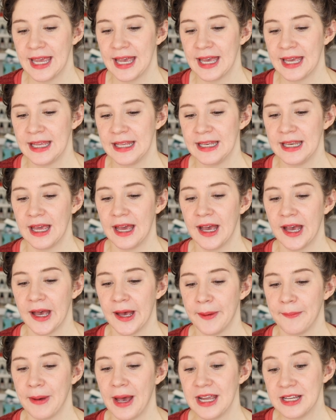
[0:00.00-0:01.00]
And
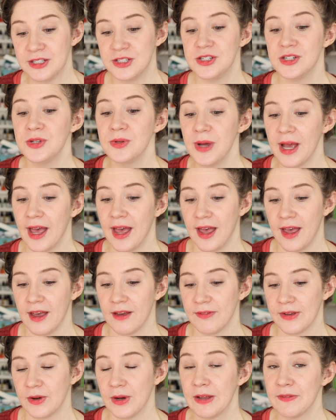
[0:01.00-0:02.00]
um, I do
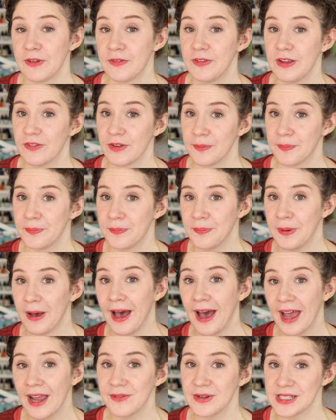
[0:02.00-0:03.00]
have, I don't have a favorite
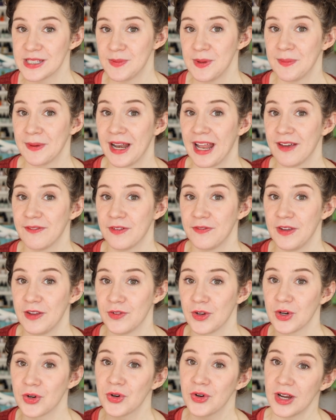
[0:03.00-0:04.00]
pie recipe, but I have a
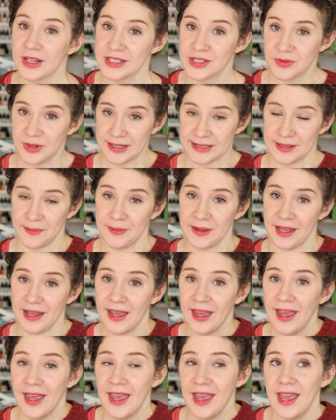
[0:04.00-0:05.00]
favorite crust recipe.
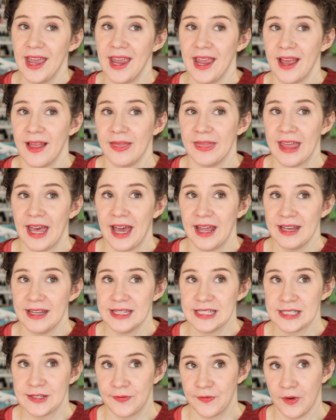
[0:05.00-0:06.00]
And that
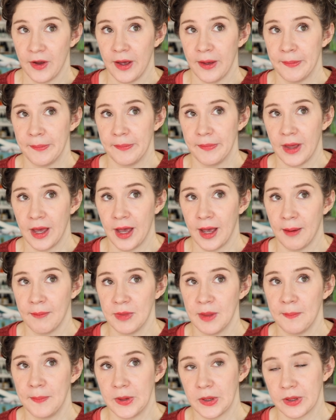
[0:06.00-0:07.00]
is from um,
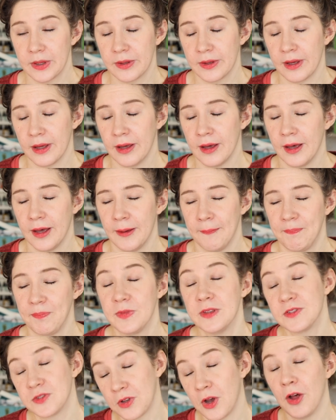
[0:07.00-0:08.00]
the book, um,
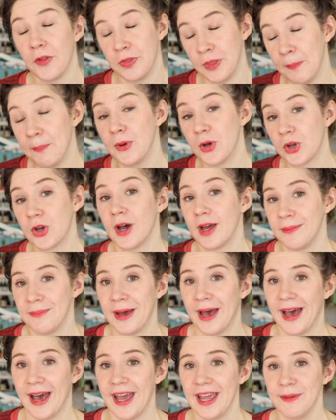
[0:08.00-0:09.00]
it's called The Book on
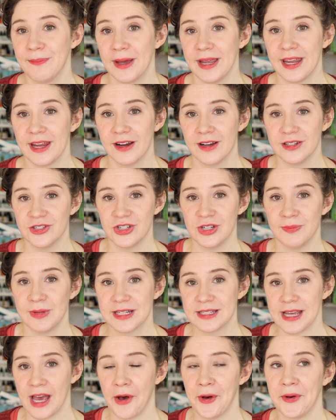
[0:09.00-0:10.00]
Pie by Erin Jeanne
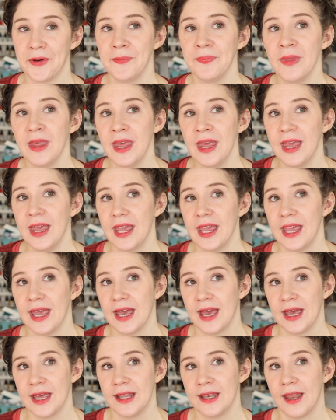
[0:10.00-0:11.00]
McDowell.
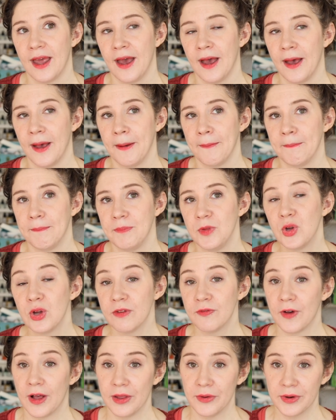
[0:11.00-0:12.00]
And um, you
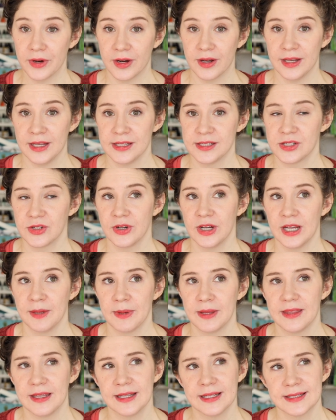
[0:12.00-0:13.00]
can follow her on Instagram.
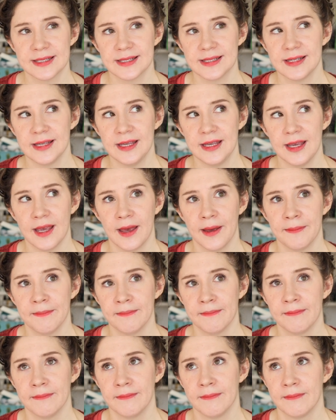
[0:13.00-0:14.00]
I think it's E M
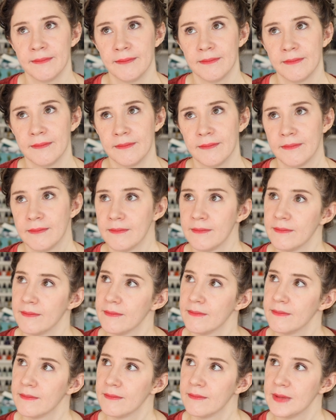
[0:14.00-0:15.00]

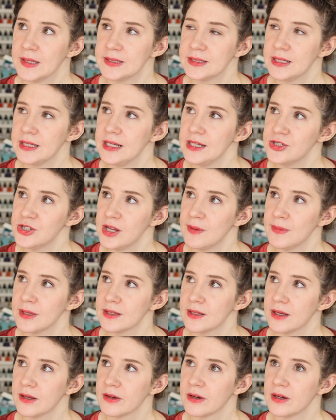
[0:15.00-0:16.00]
Is it E J
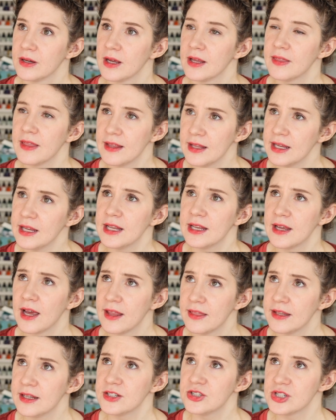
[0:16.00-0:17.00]
McDowell? I think it,
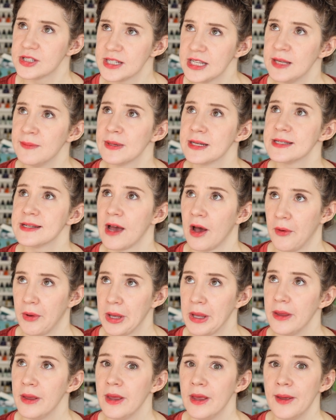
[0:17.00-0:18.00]
I think it's just E
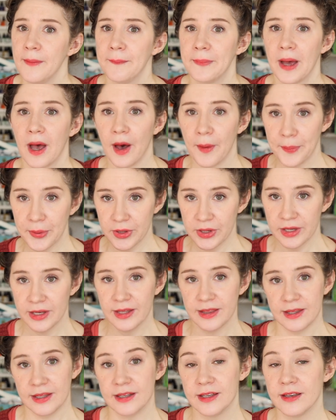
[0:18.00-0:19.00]
McDowell, but I'll put it
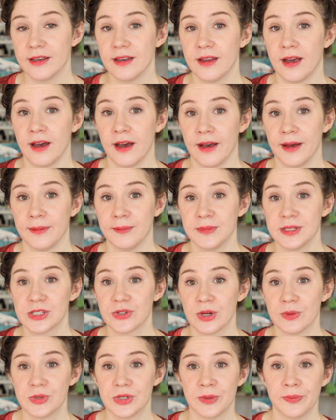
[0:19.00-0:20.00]
in the um,
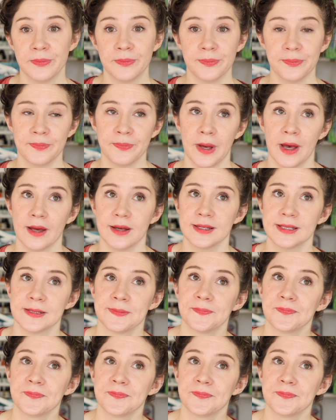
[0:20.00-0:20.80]
description box.